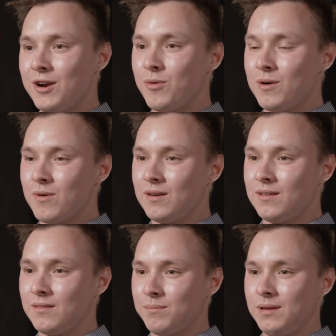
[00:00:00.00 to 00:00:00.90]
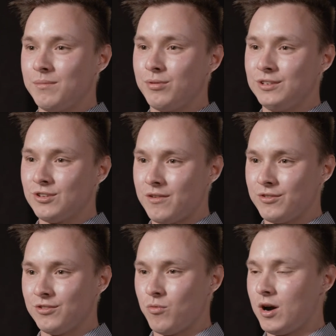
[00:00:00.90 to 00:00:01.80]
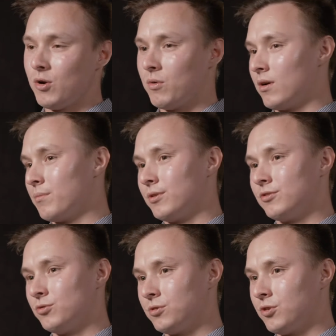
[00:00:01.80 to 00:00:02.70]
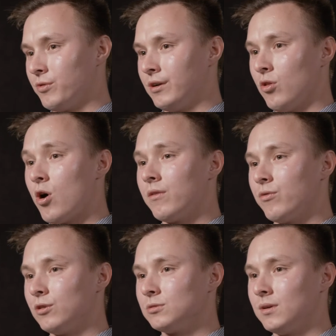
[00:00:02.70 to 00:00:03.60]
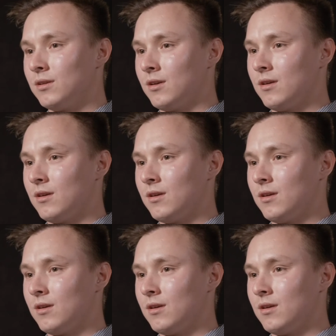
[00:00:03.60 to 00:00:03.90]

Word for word: do I want to be a police officer? Why do I want to pursue a career in law enforcement?